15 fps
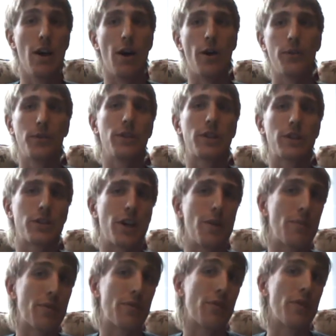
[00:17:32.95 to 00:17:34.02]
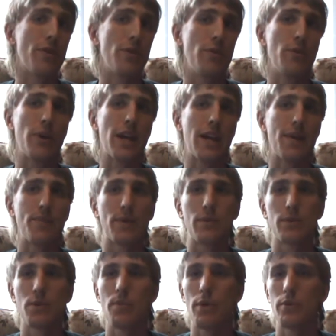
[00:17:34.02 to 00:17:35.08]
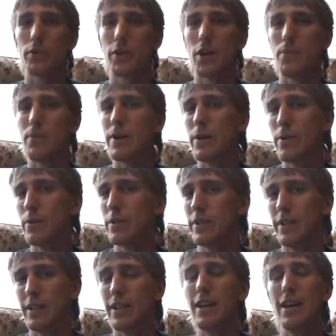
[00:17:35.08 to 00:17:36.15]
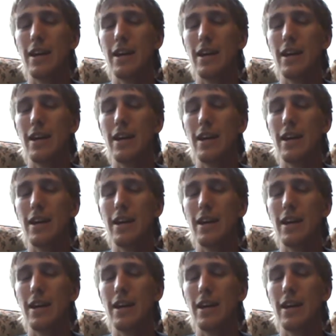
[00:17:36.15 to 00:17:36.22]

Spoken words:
all the excitement for a new game that was about to come out, and,